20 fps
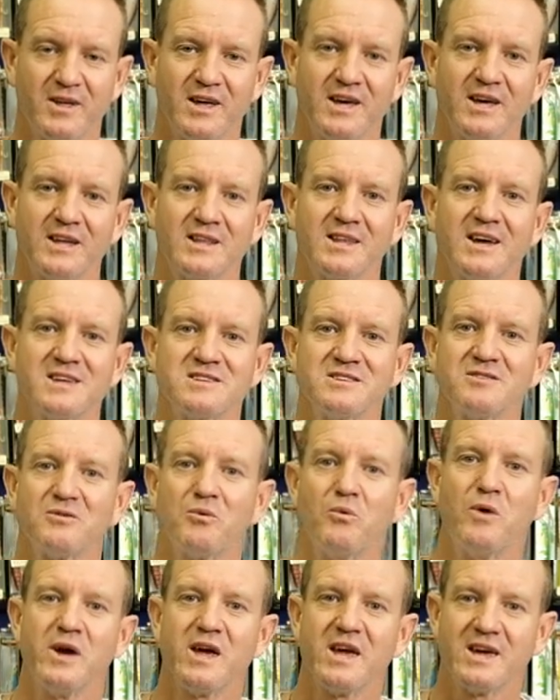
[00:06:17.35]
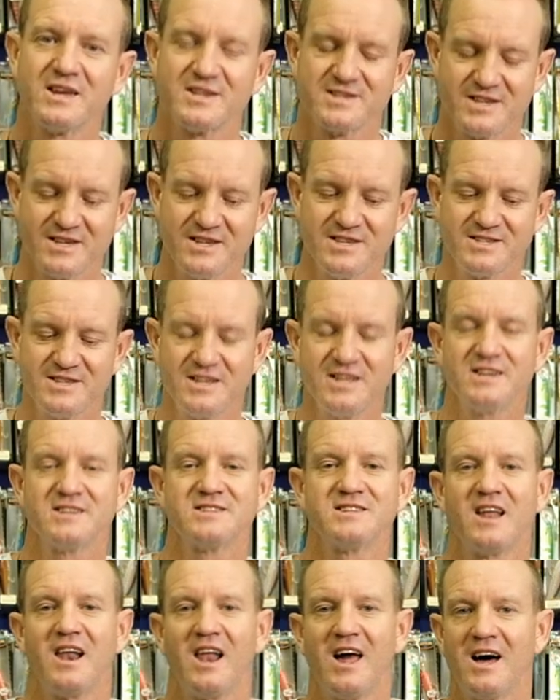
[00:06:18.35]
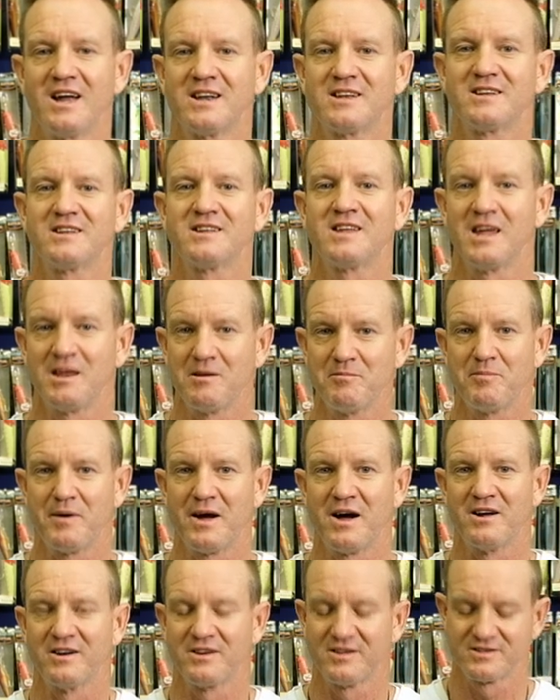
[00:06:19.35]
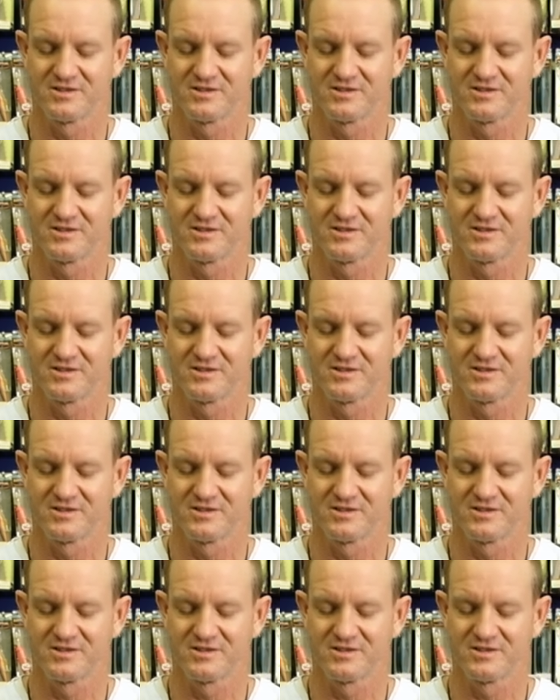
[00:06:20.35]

It doesn't wear as easily as the light 10 pound.